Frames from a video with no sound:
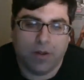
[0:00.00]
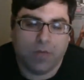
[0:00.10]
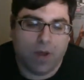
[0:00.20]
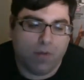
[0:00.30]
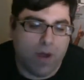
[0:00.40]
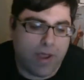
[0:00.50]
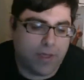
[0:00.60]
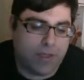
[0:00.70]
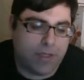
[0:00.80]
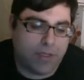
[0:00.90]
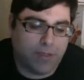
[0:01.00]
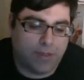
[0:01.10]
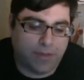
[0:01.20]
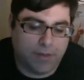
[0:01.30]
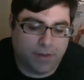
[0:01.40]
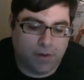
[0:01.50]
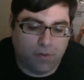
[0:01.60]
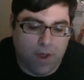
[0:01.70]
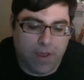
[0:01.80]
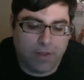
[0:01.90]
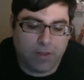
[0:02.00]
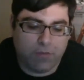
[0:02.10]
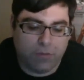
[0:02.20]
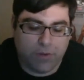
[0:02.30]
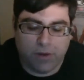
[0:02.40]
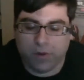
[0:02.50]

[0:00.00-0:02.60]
Why is he, you know, why is he ruining